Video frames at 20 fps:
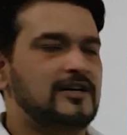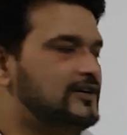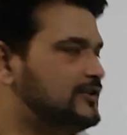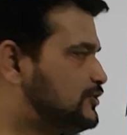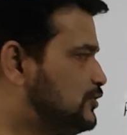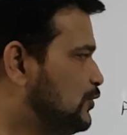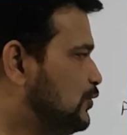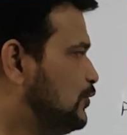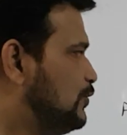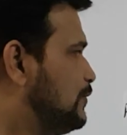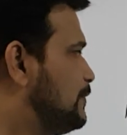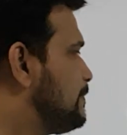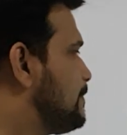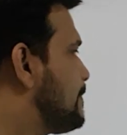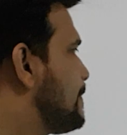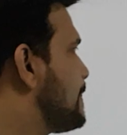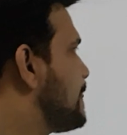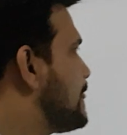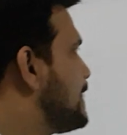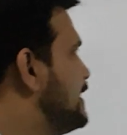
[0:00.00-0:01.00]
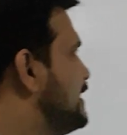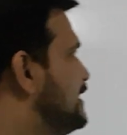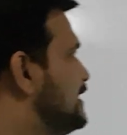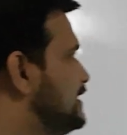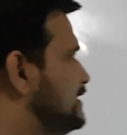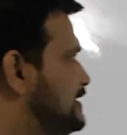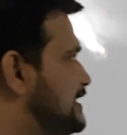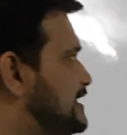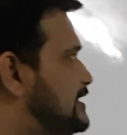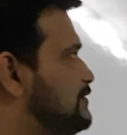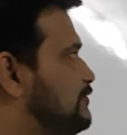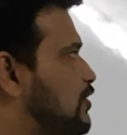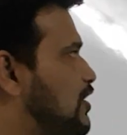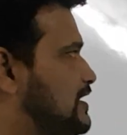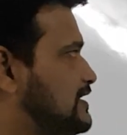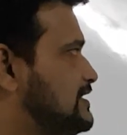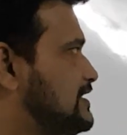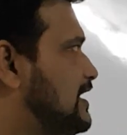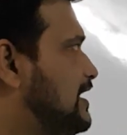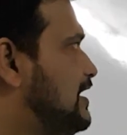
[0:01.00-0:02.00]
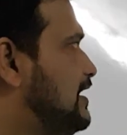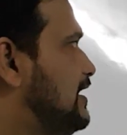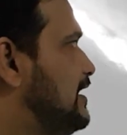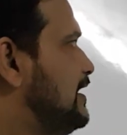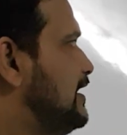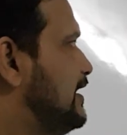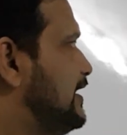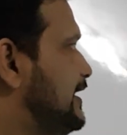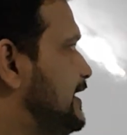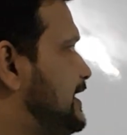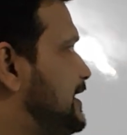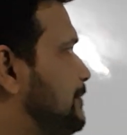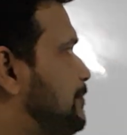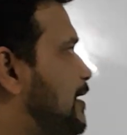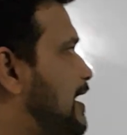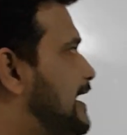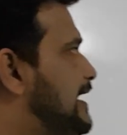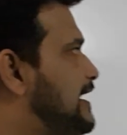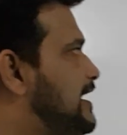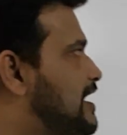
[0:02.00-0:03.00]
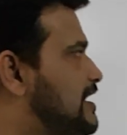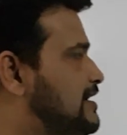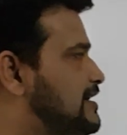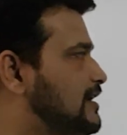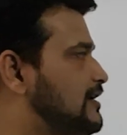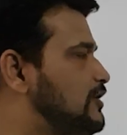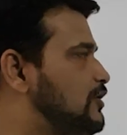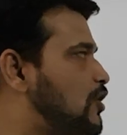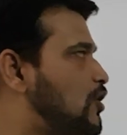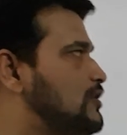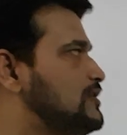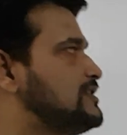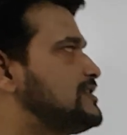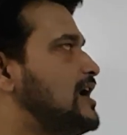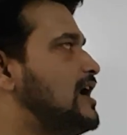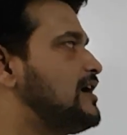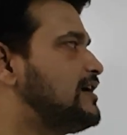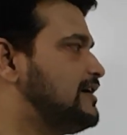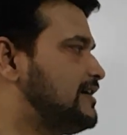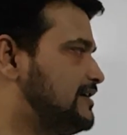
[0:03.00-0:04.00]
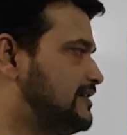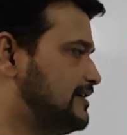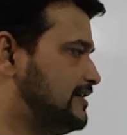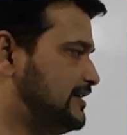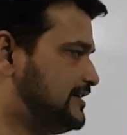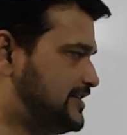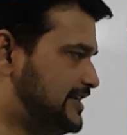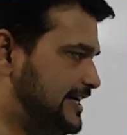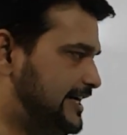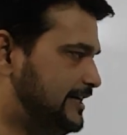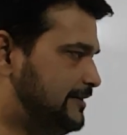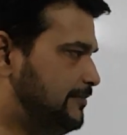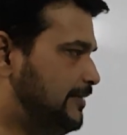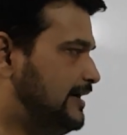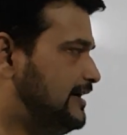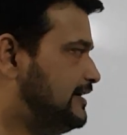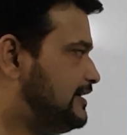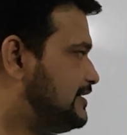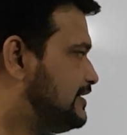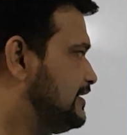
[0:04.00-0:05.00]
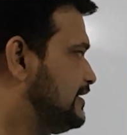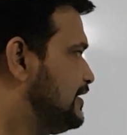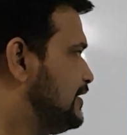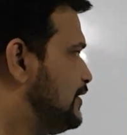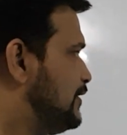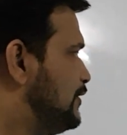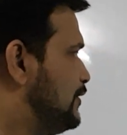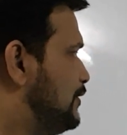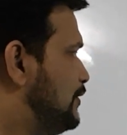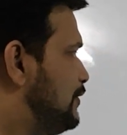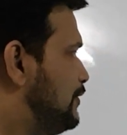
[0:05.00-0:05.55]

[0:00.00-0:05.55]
So this was the Debye-Huckel-Onsager treatment